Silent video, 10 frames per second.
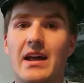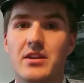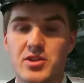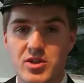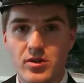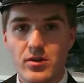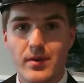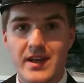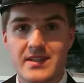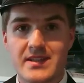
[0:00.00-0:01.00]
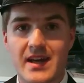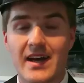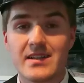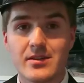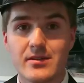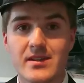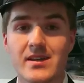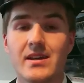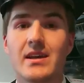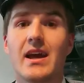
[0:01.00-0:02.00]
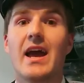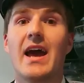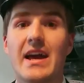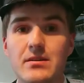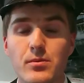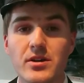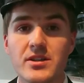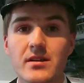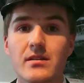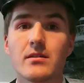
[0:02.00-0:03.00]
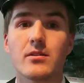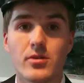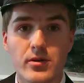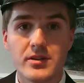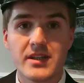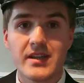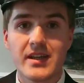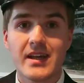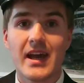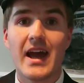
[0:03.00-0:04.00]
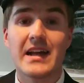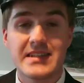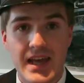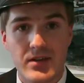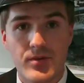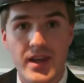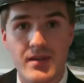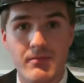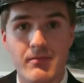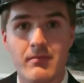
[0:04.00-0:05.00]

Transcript: And the story is titled Edward, Gordon and Henry.